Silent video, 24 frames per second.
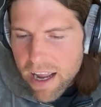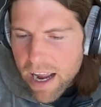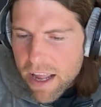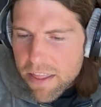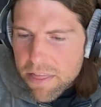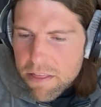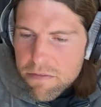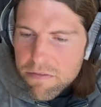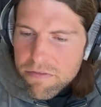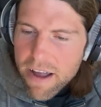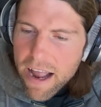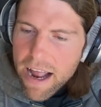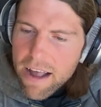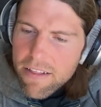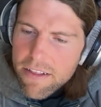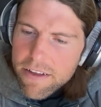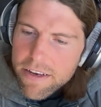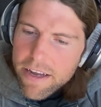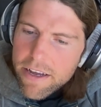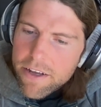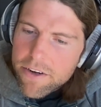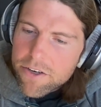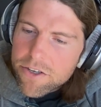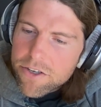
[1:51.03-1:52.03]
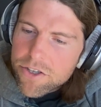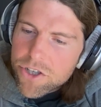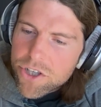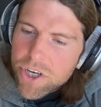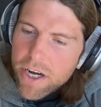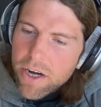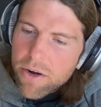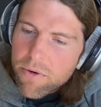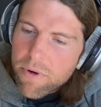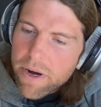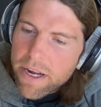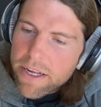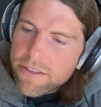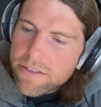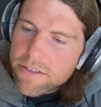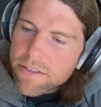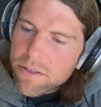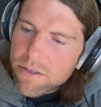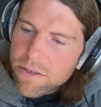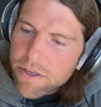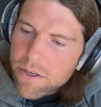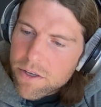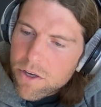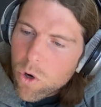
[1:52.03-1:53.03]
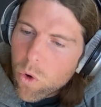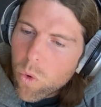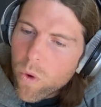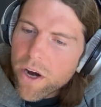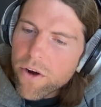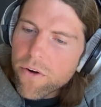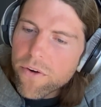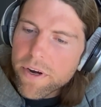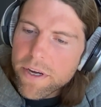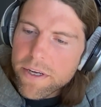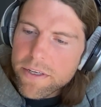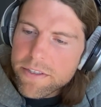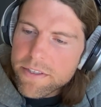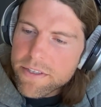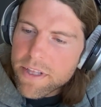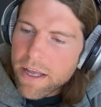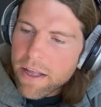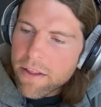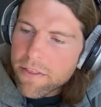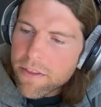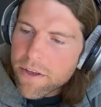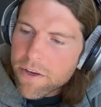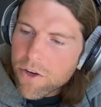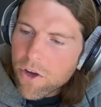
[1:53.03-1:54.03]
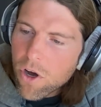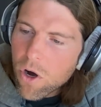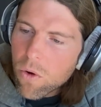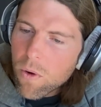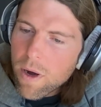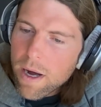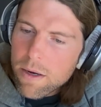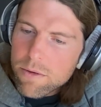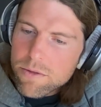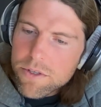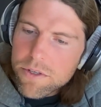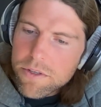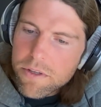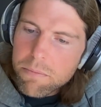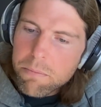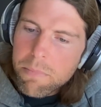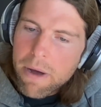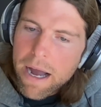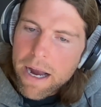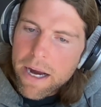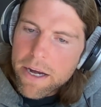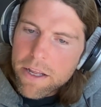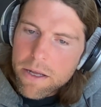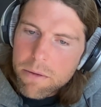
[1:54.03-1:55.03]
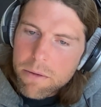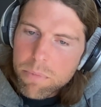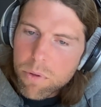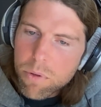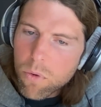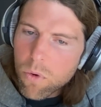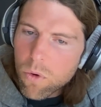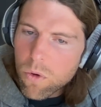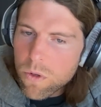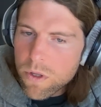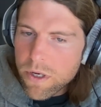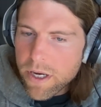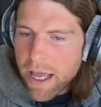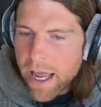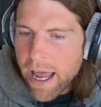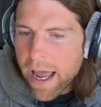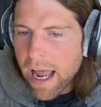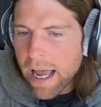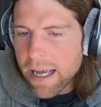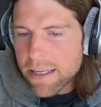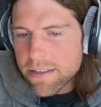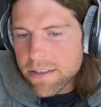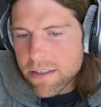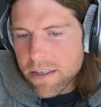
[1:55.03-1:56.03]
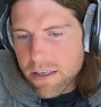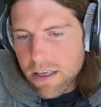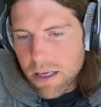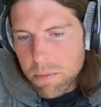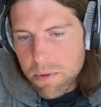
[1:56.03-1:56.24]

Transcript: And the validator generates the queries then that go out to the mining pool and ask,